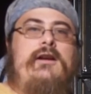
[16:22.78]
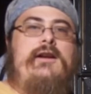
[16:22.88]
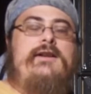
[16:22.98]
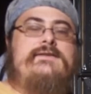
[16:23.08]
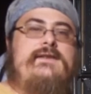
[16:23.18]

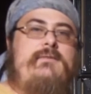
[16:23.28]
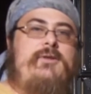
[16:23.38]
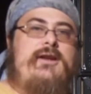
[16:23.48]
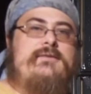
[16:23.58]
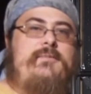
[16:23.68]
In C++
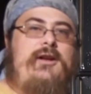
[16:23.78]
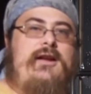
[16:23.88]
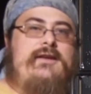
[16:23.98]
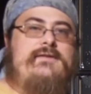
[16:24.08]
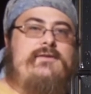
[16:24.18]

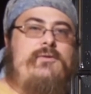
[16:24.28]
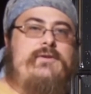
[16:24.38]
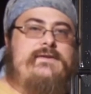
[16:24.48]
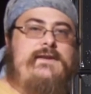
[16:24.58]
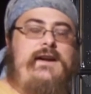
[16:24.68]

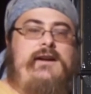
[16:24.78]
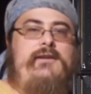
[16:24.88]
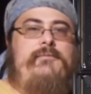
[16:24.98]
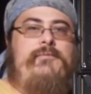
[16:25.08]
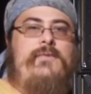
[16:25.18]
or
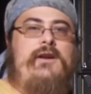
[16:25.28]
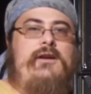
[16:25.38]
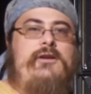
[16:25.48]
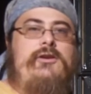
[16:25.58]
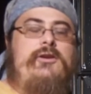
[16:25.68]
C,
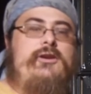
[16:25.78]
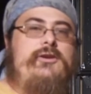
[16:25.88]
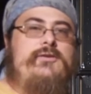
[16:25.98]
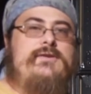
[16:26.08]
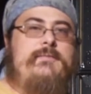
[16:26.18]
you can
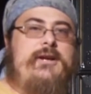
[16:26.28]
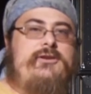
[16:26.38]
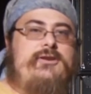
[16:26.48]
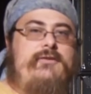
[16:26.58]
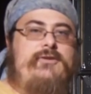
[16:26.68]
use the
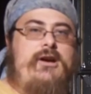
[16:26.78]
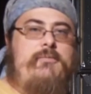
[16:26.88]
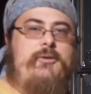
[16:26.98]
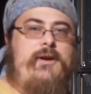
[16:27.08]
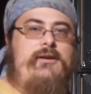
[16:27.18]
bit shift
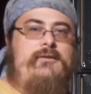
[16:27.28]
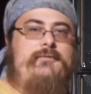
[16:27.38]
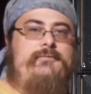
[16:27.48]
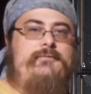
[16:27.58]
operator.